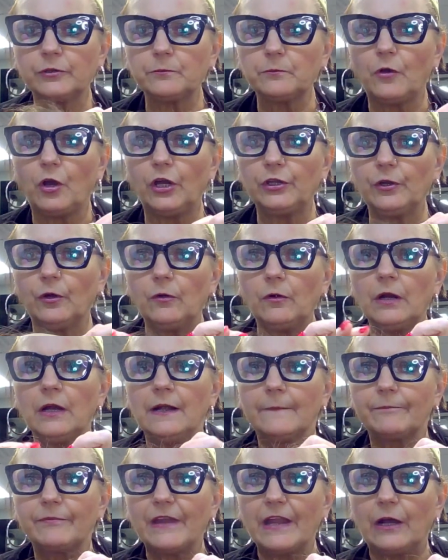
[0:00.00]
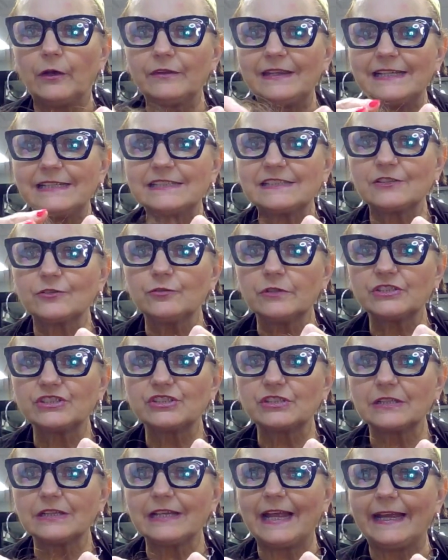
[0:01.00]
mono. Now this
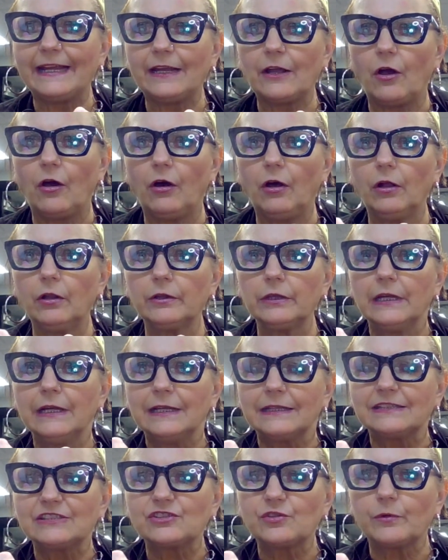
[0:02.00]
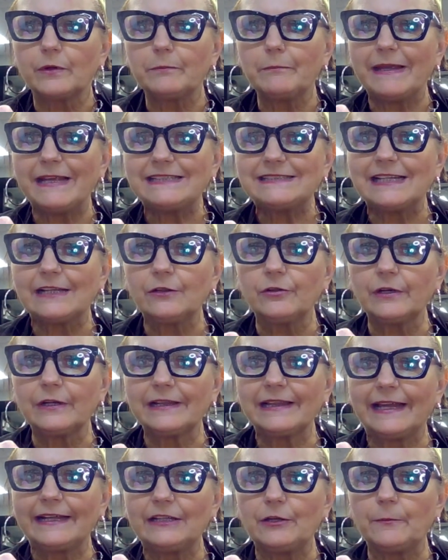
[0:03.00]
looks like so it makes it
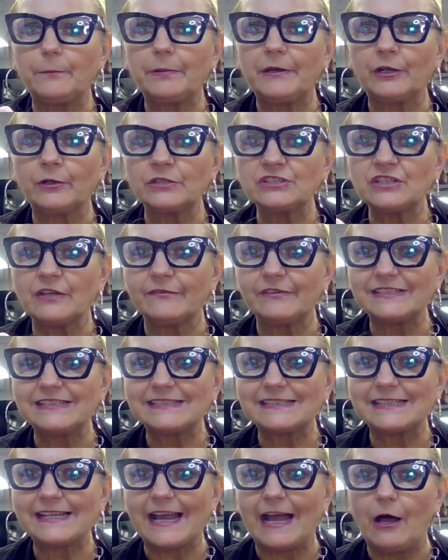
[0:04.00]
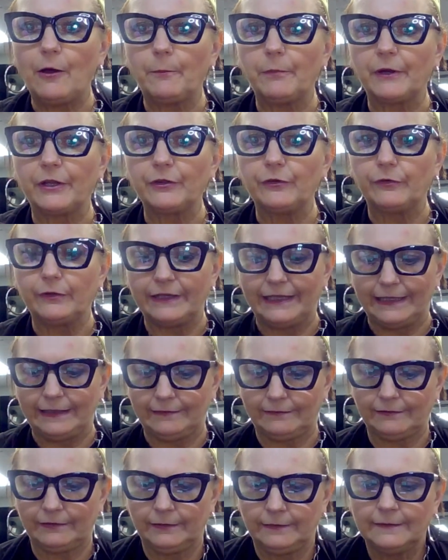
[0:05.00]
look like the appearance of a scalp
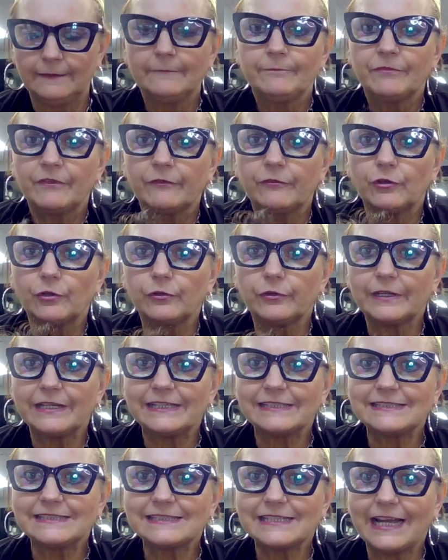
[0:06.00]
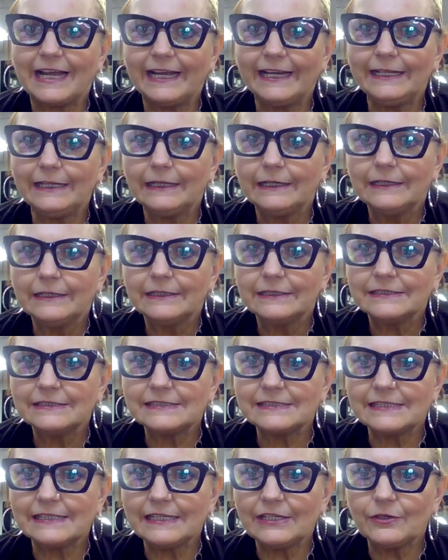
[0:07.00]
underneath. If you look inside,
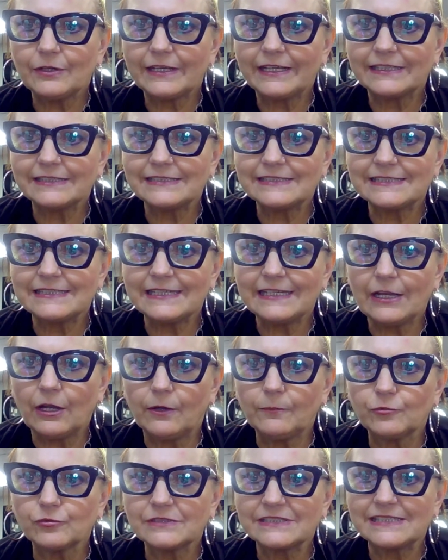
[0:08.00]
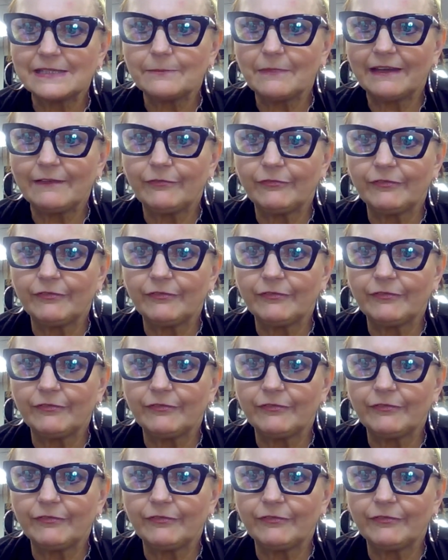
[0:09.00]
you can almost see my